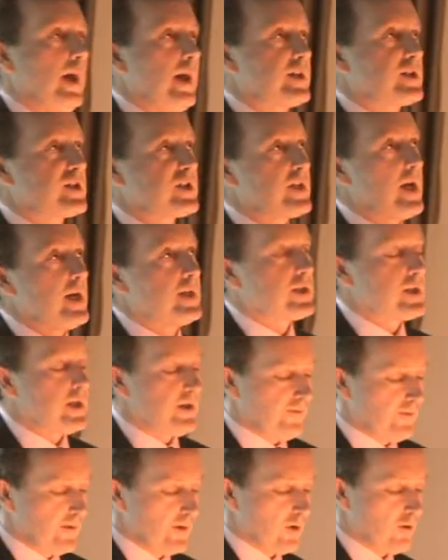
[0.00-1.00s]

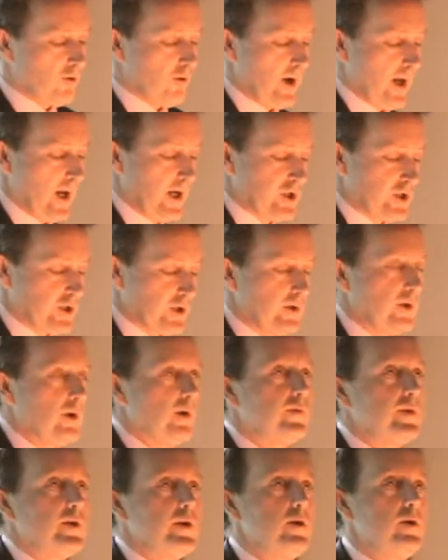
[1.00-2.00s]
Excessive
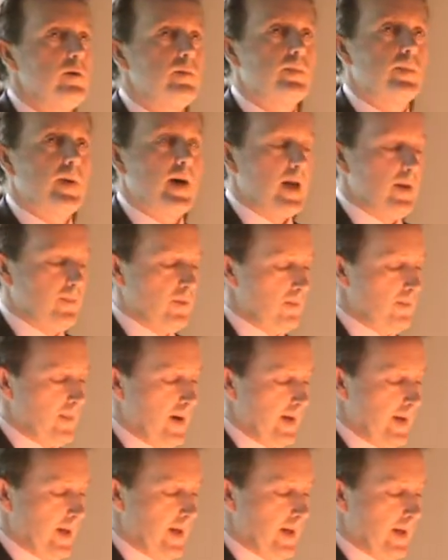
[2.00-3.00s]
creation of new paper
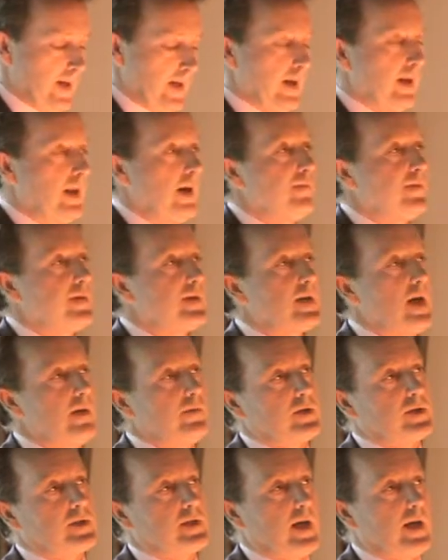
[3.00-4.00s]
money can have
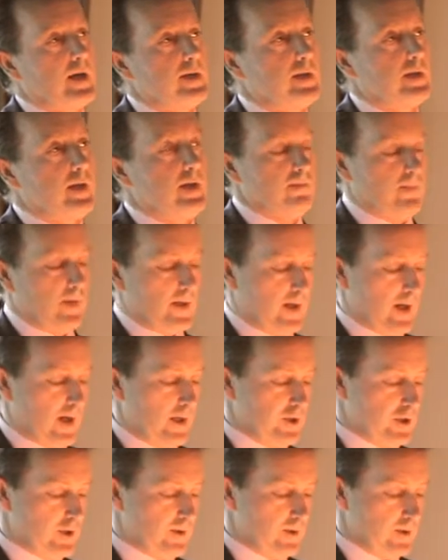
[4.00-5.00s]
devastating
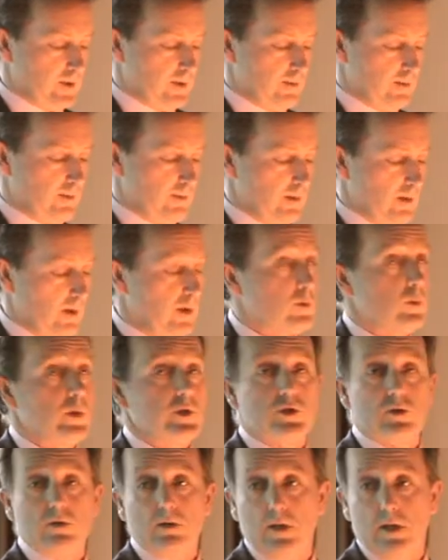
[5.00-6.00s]
implications, as
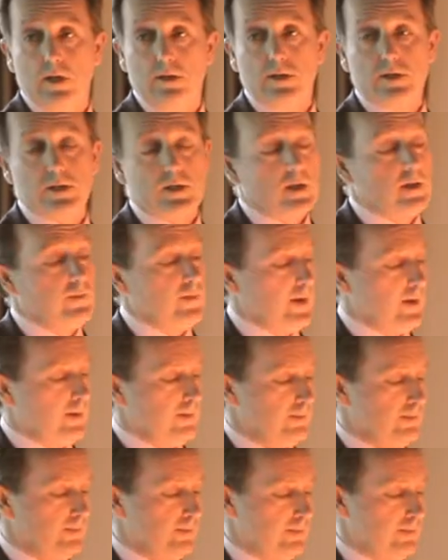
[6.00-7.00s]
we shall learn this evening.